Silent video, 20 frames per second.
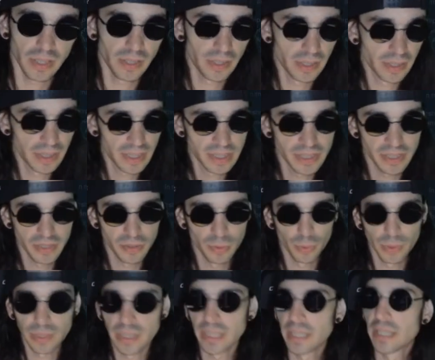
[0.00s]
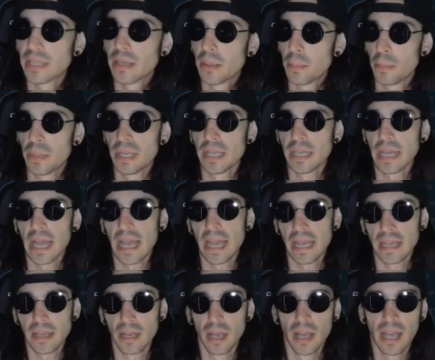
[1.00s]
This is really going to
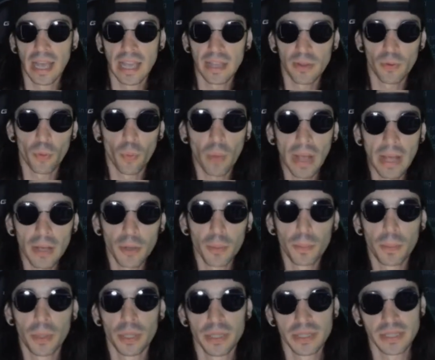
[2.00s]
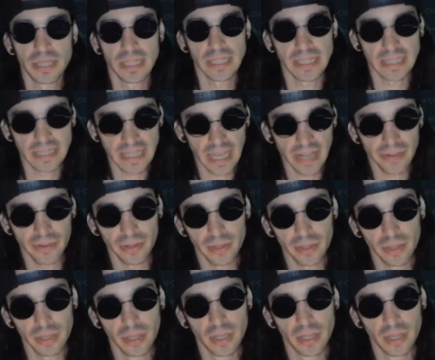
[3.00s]
be a well put together